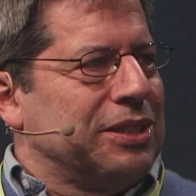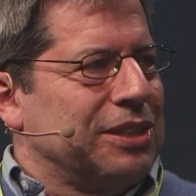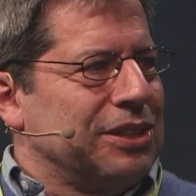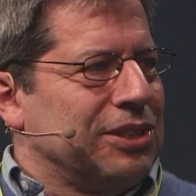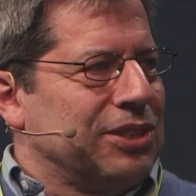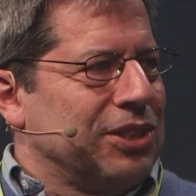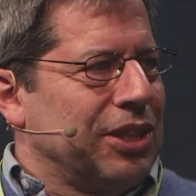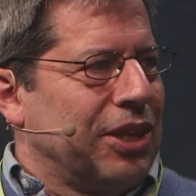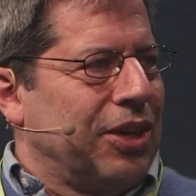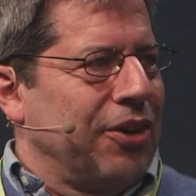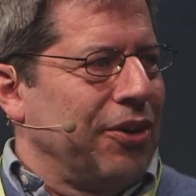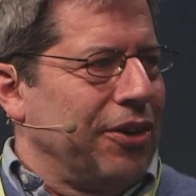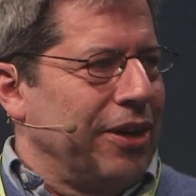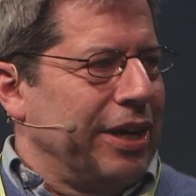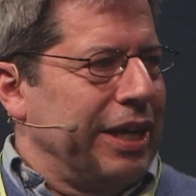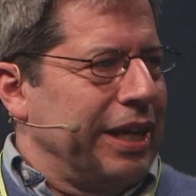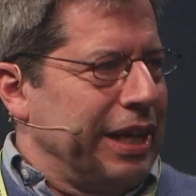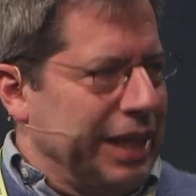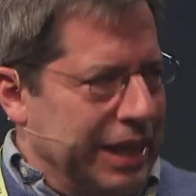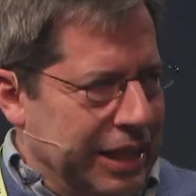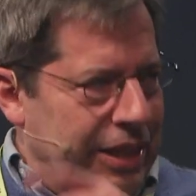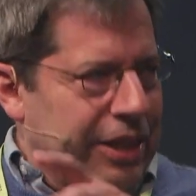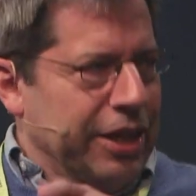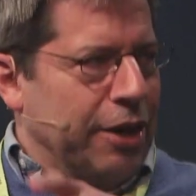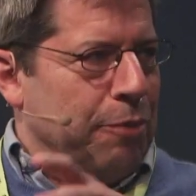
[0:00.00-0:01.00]
on security
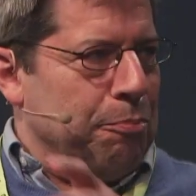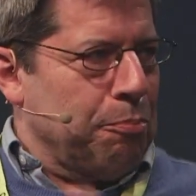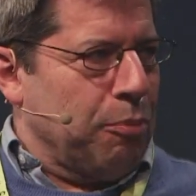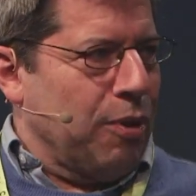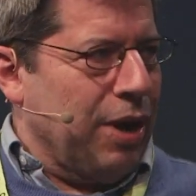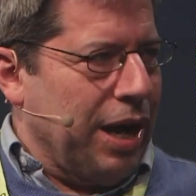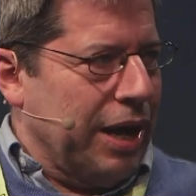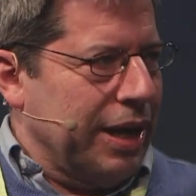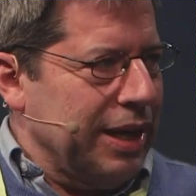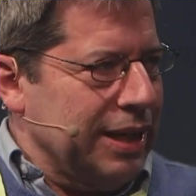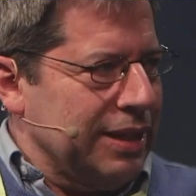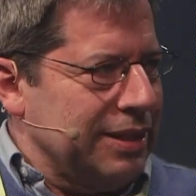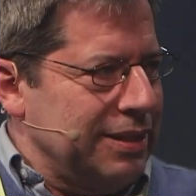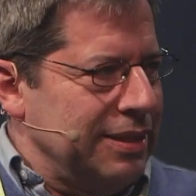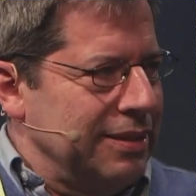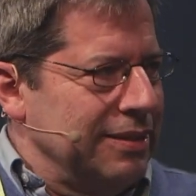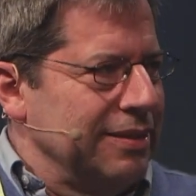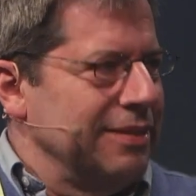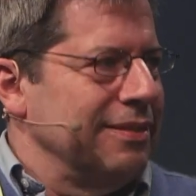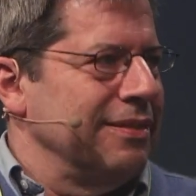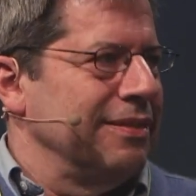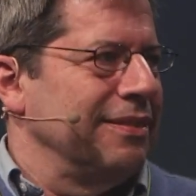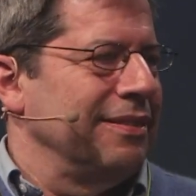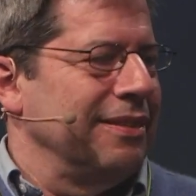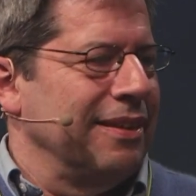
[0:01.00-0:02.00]
in their product,
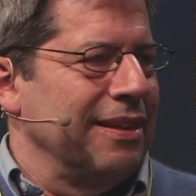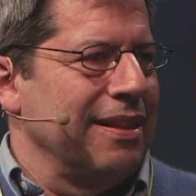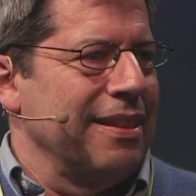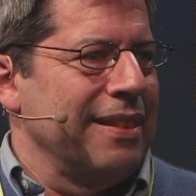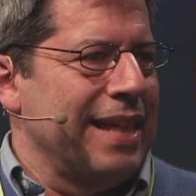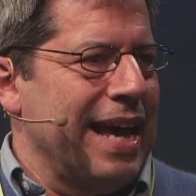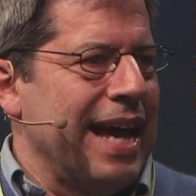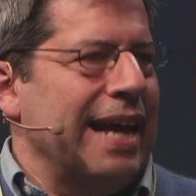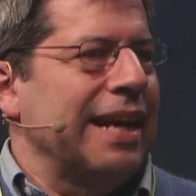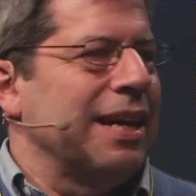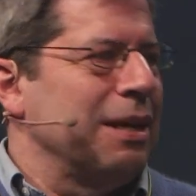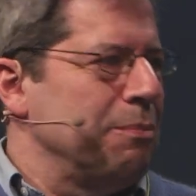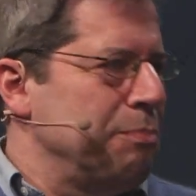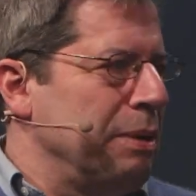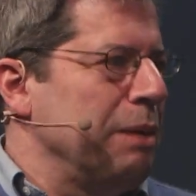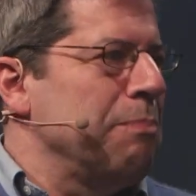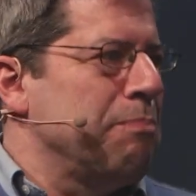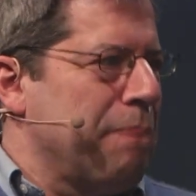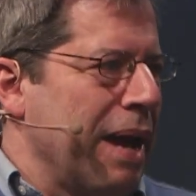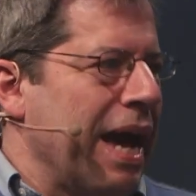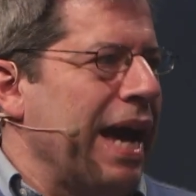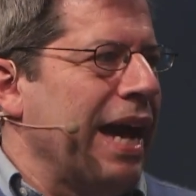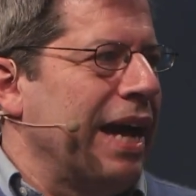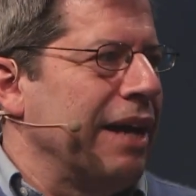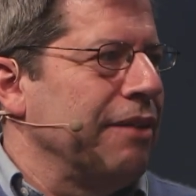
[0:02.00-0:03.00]
that can be
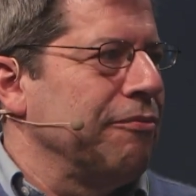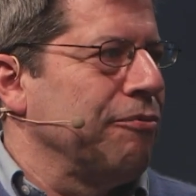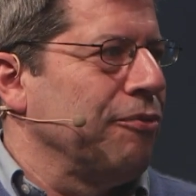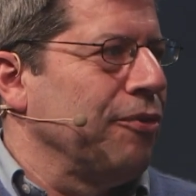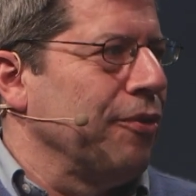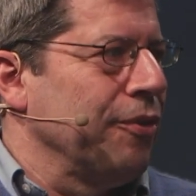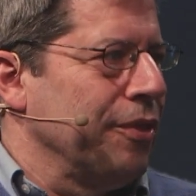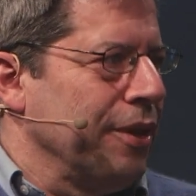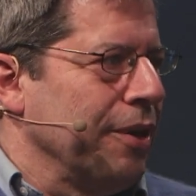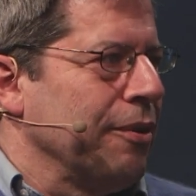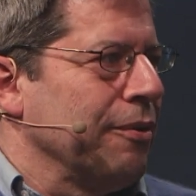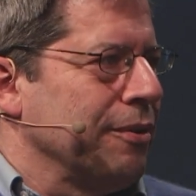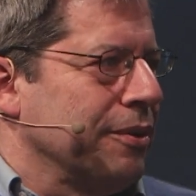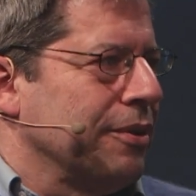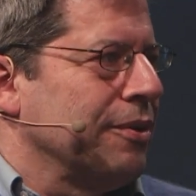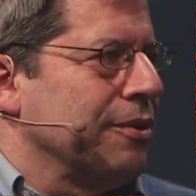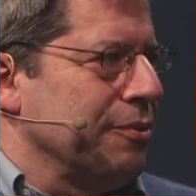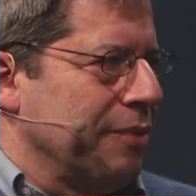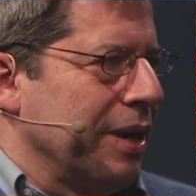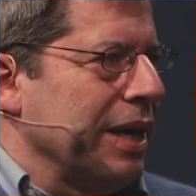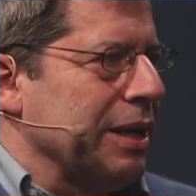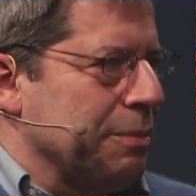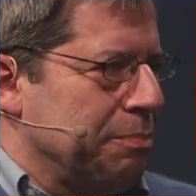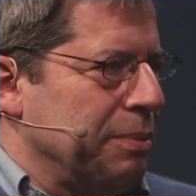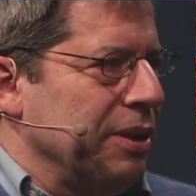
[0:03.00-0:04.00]
bad for their
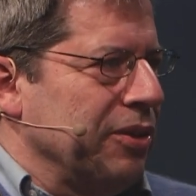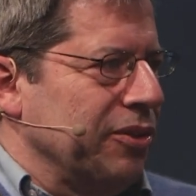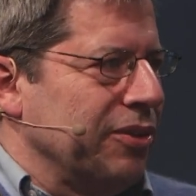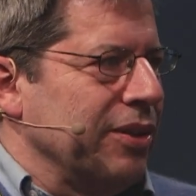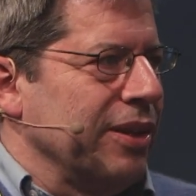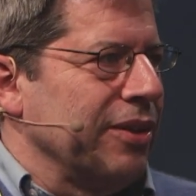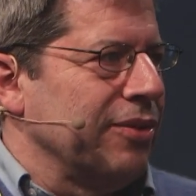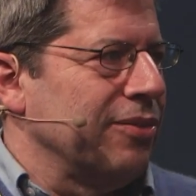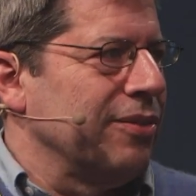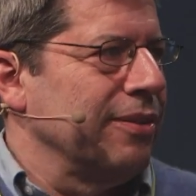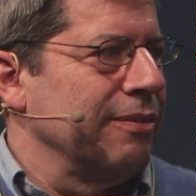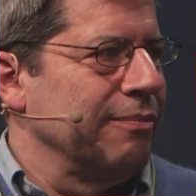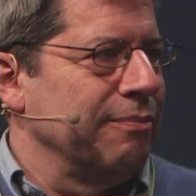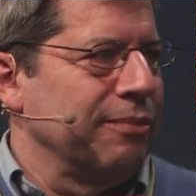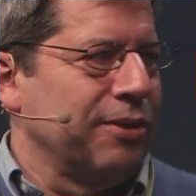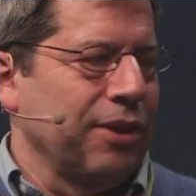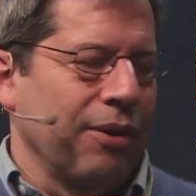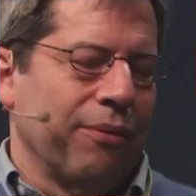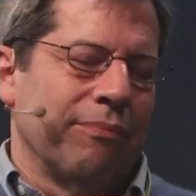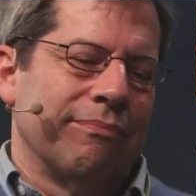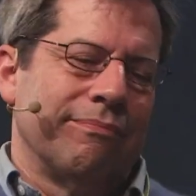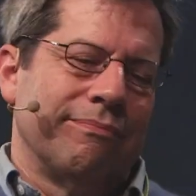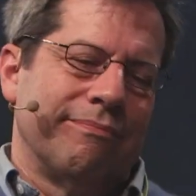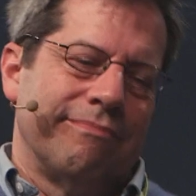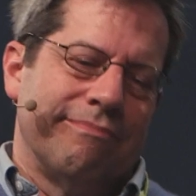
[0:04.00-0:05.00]
direct business. So
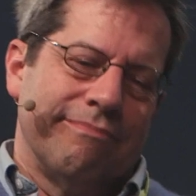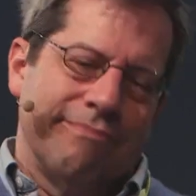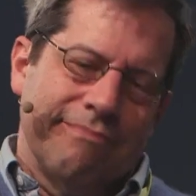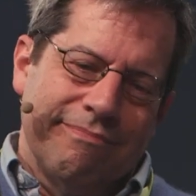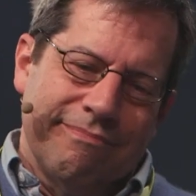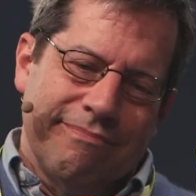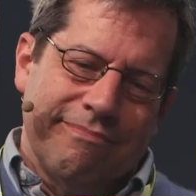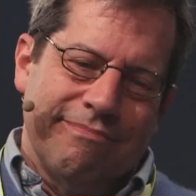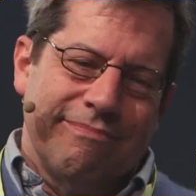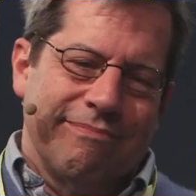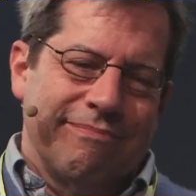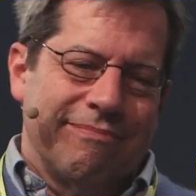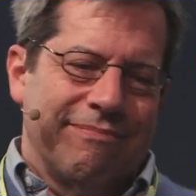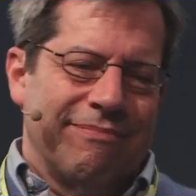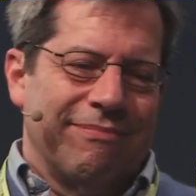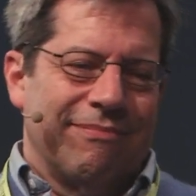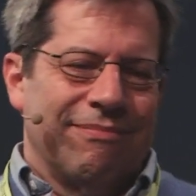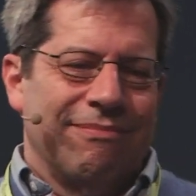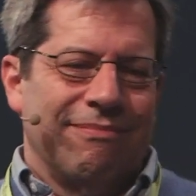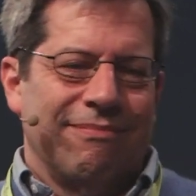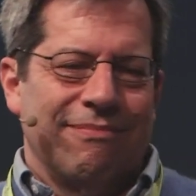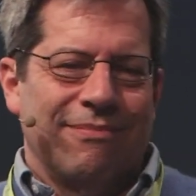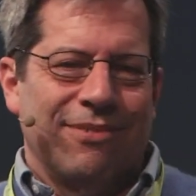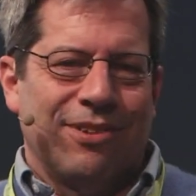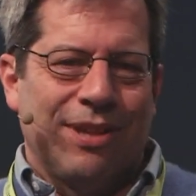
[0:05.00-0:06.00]

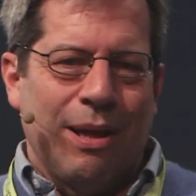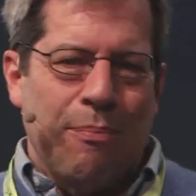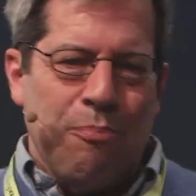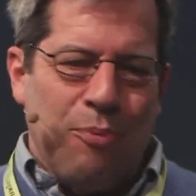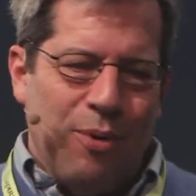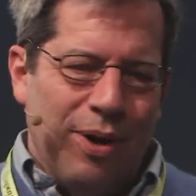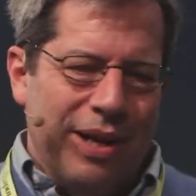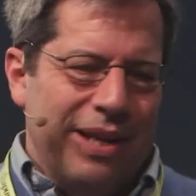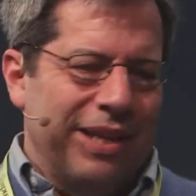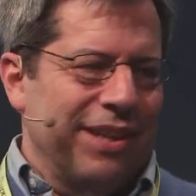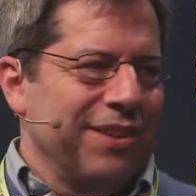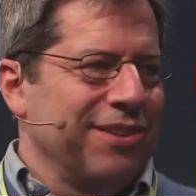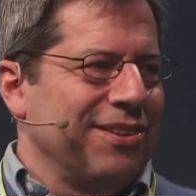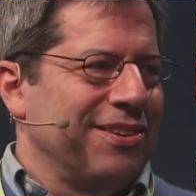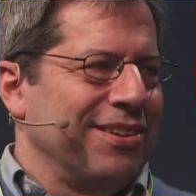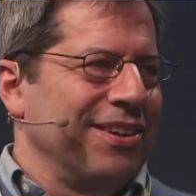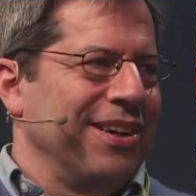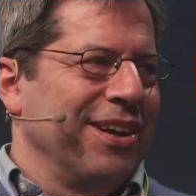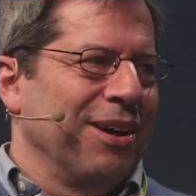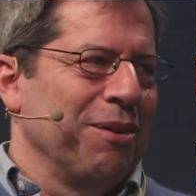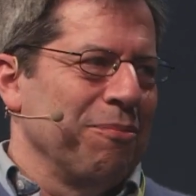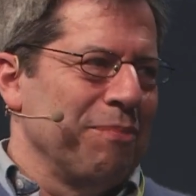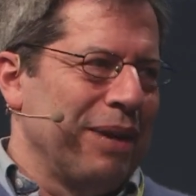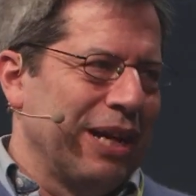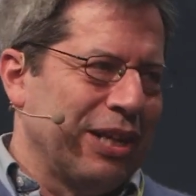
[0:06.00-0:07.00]
step one is,
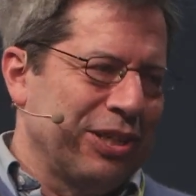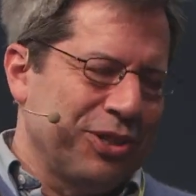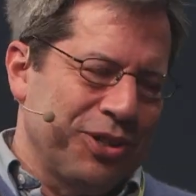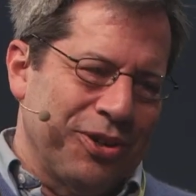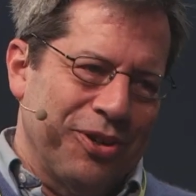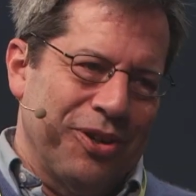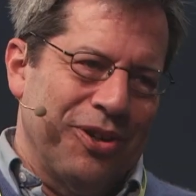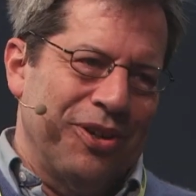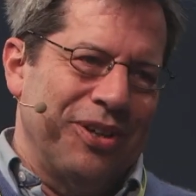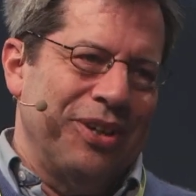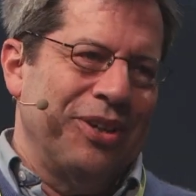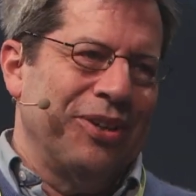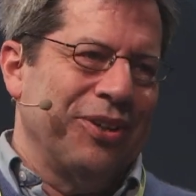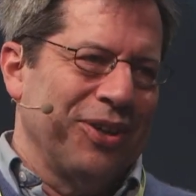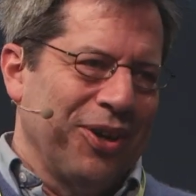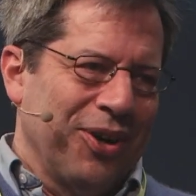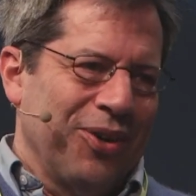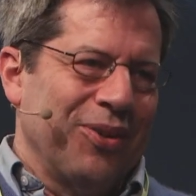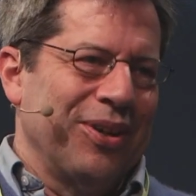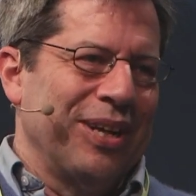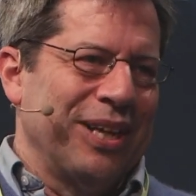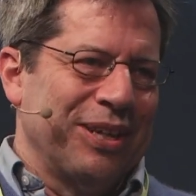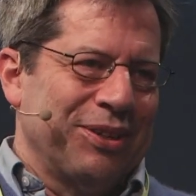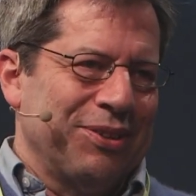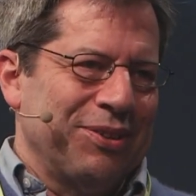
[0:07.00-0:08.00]
make sure you
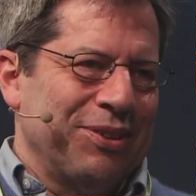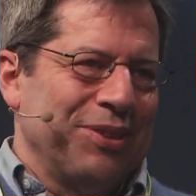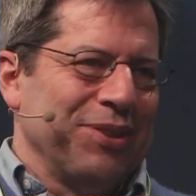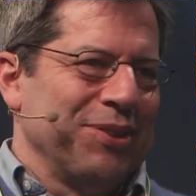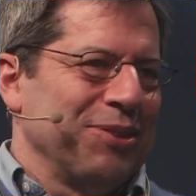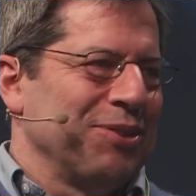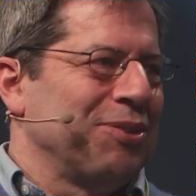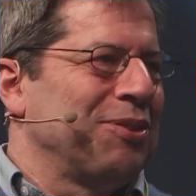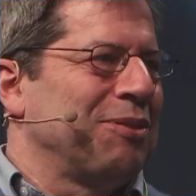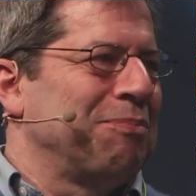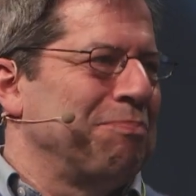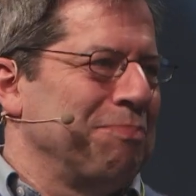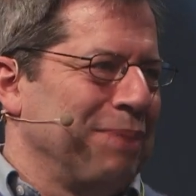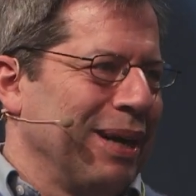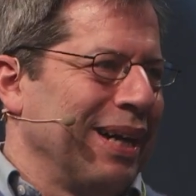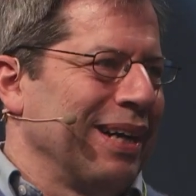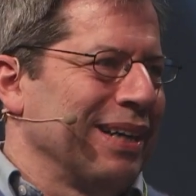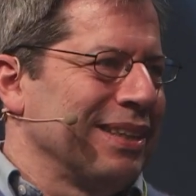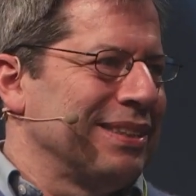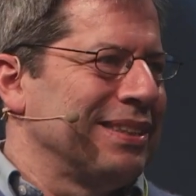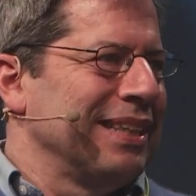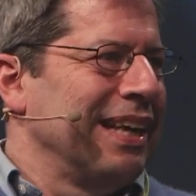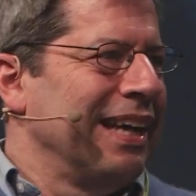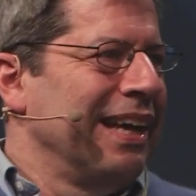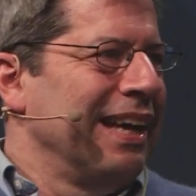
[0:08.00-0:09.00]
don't introduce
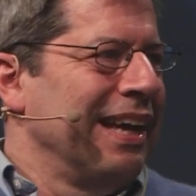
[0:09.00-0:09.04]
bugs.